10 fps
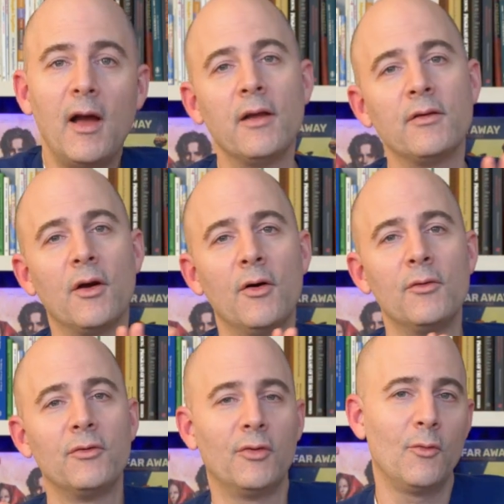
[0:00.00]
and go
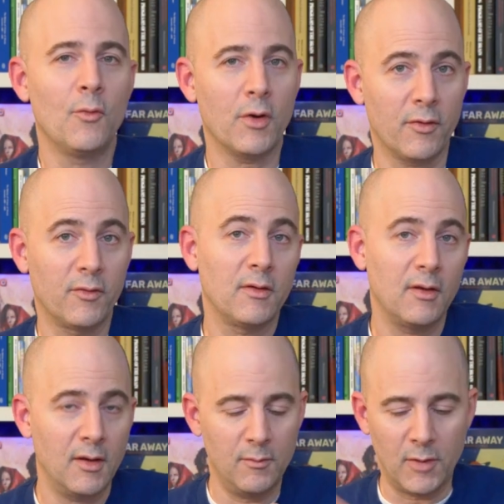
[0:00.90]
to worst,
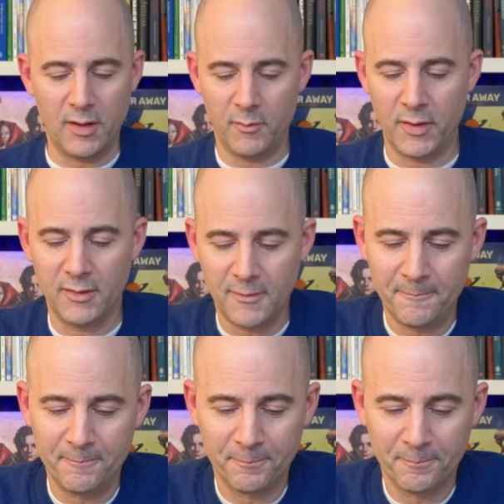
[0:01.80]
in my opinion.